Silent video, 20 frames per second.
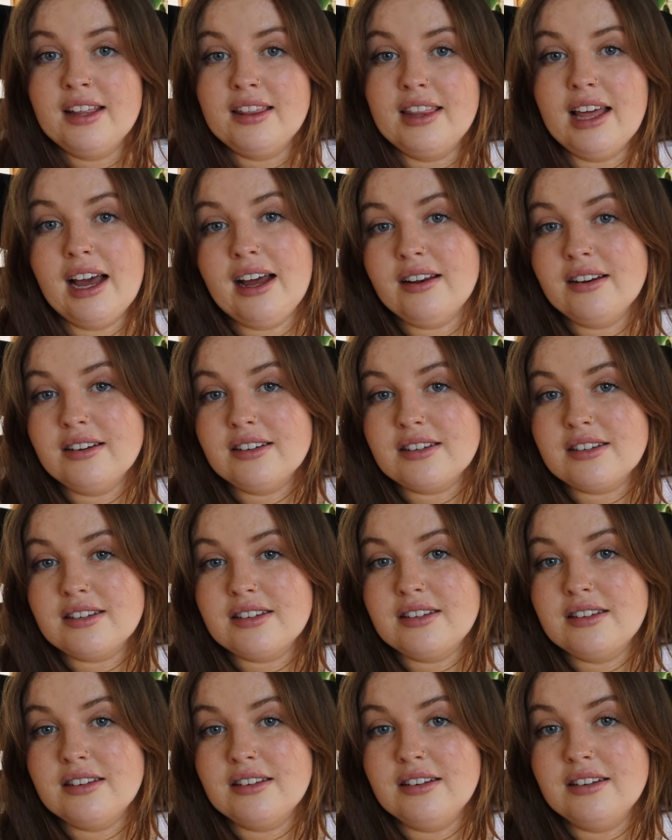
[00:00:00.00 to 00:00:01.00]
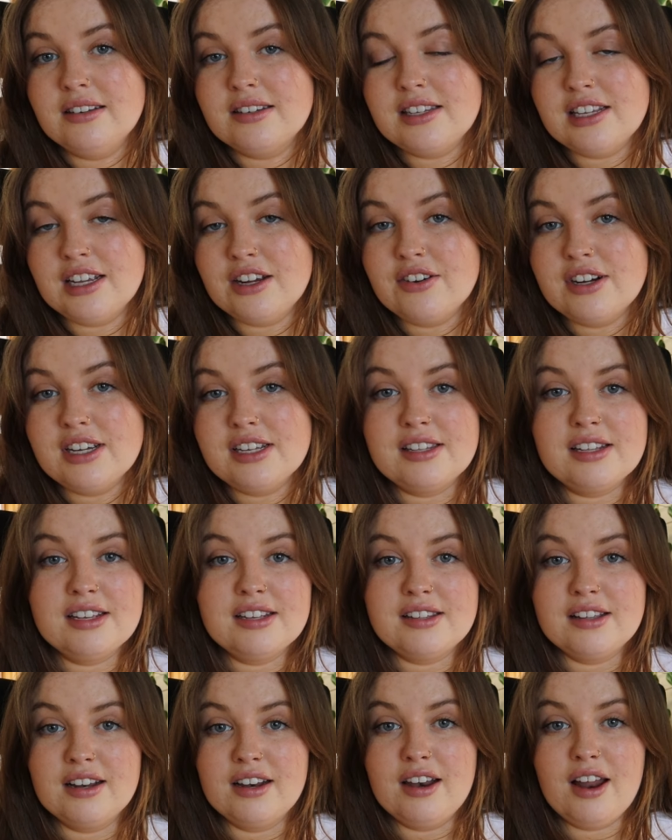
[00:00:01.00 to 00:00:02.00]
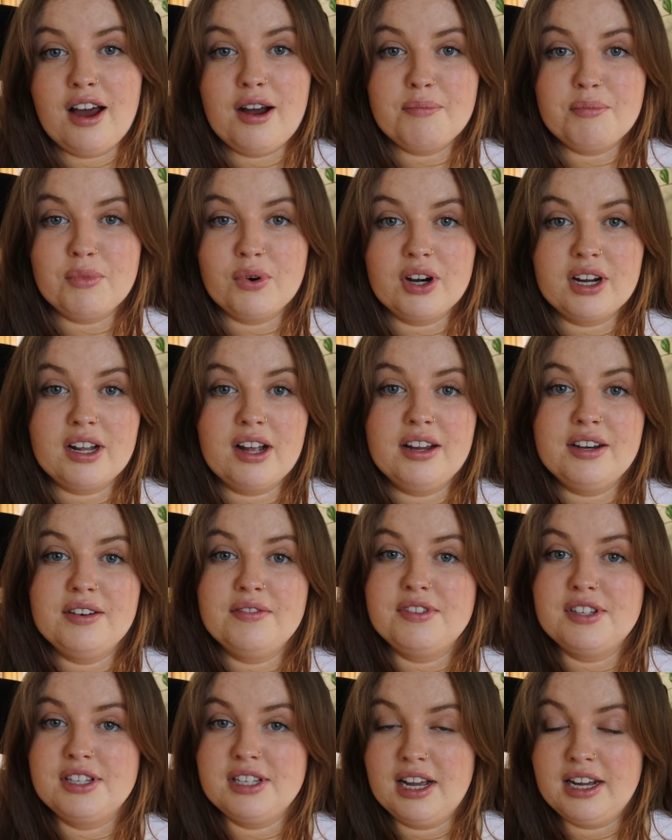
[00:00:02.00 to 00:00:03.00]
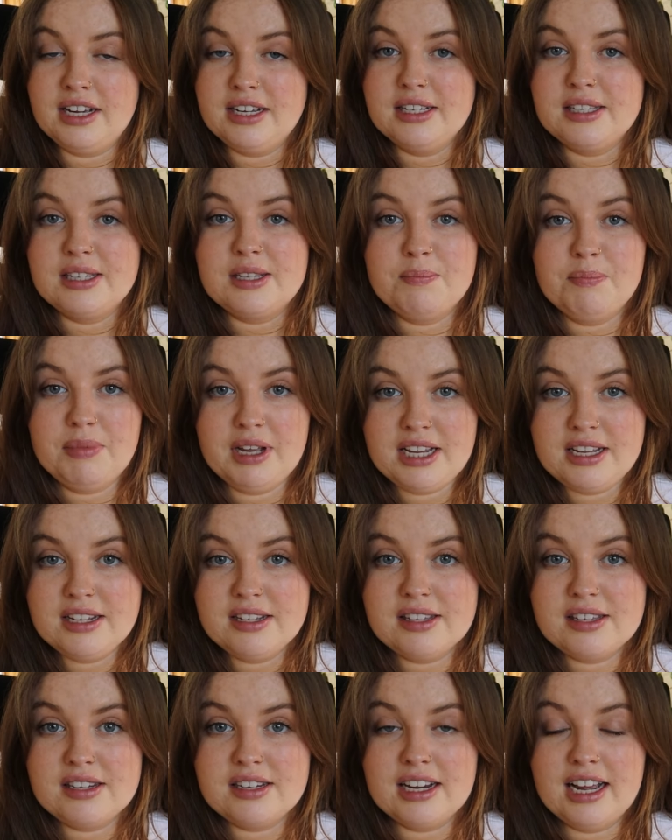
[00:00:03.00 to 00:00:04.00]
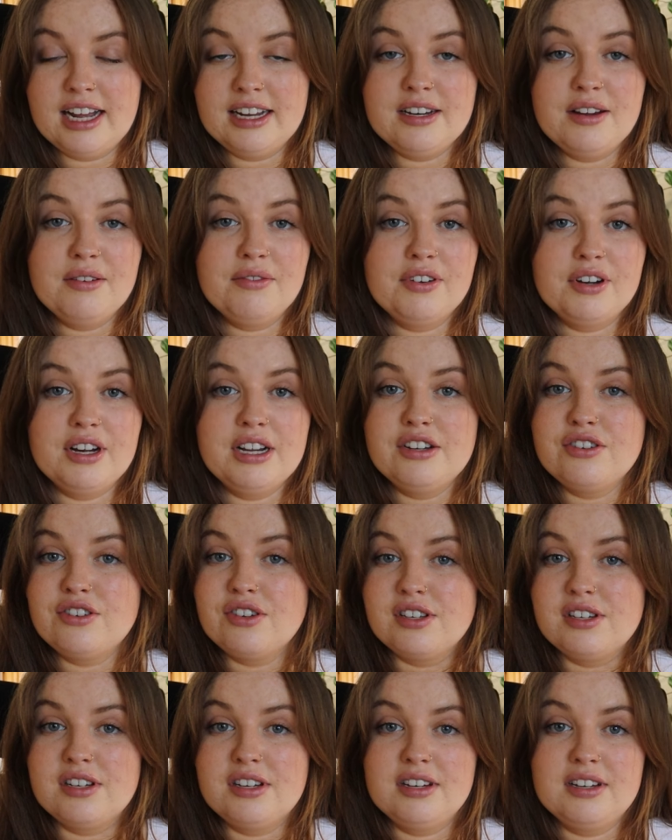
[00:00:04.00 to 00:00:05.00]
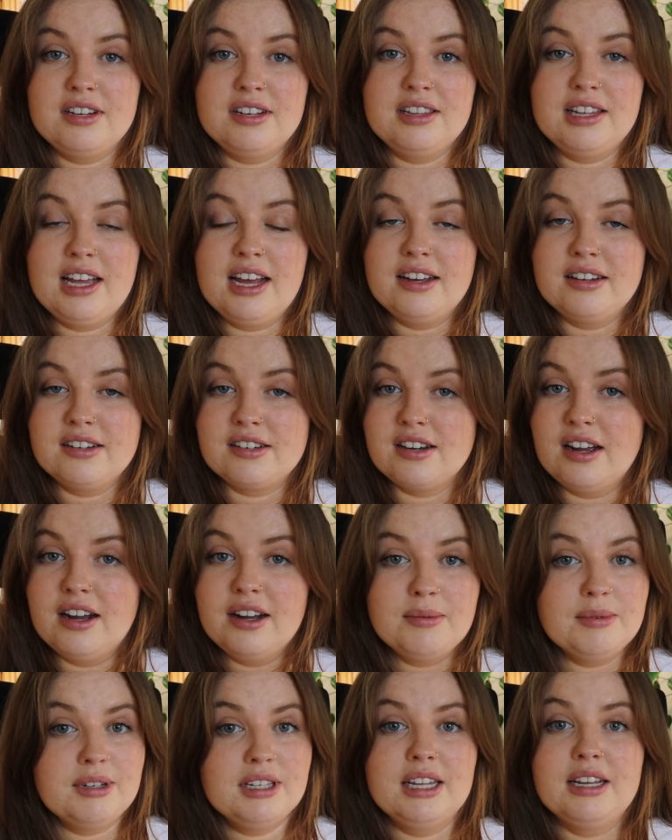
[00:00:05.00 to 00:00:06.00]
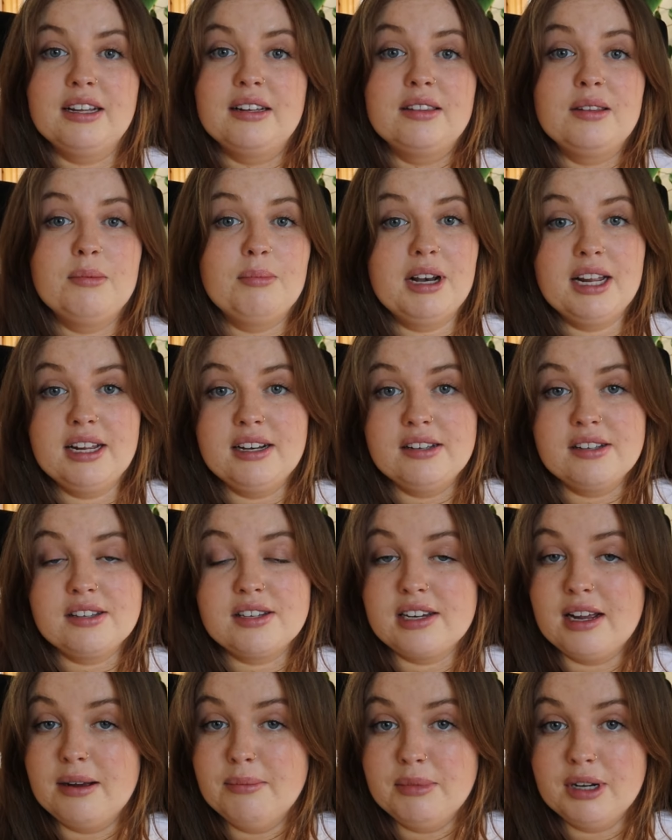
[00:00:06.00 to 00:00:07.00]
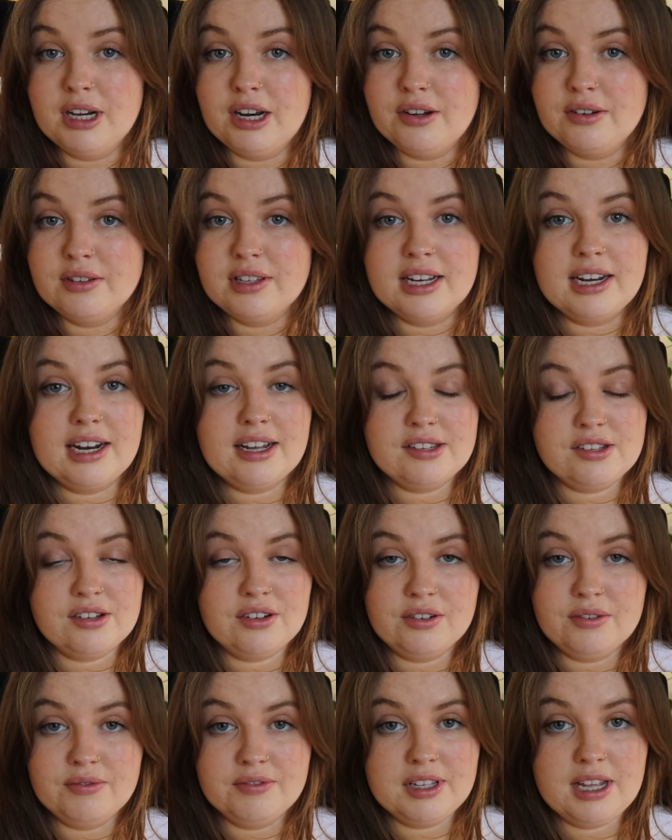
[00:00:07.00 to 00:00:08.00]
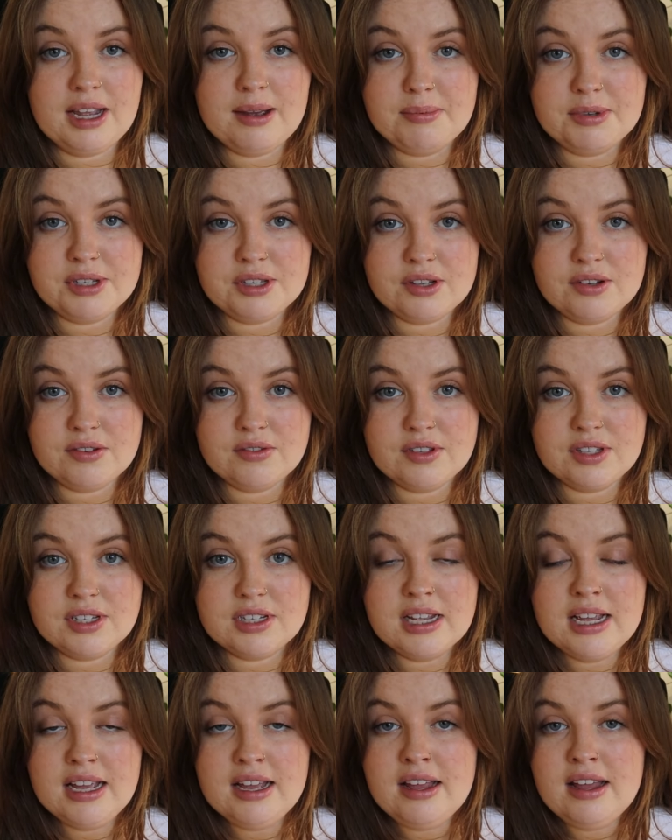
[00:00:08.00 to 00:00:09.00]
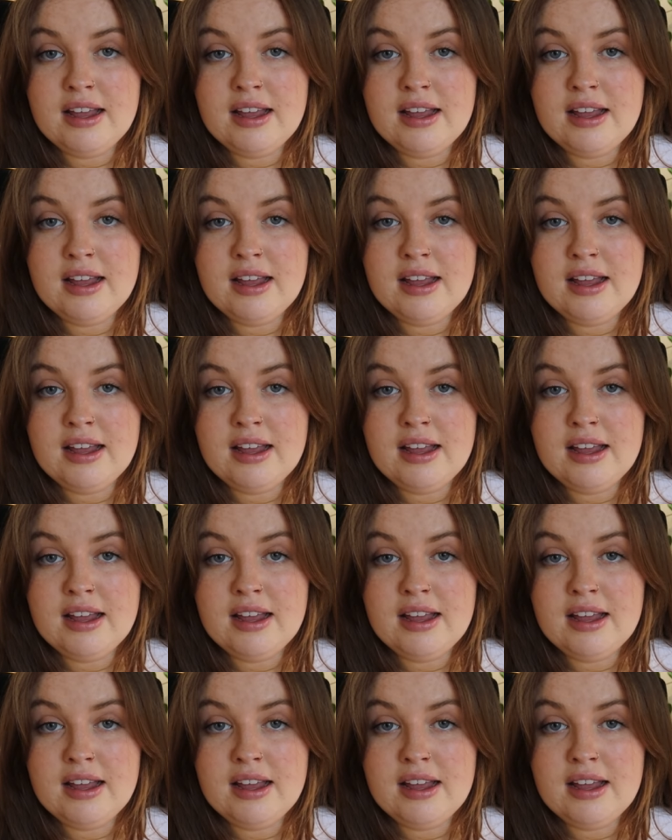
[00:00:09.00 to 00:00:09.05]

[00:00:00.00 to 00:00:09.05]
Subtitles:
That series is a lot more kind of science-based, and if you're interested in that, I will link the playlist down below that has all of the episodes.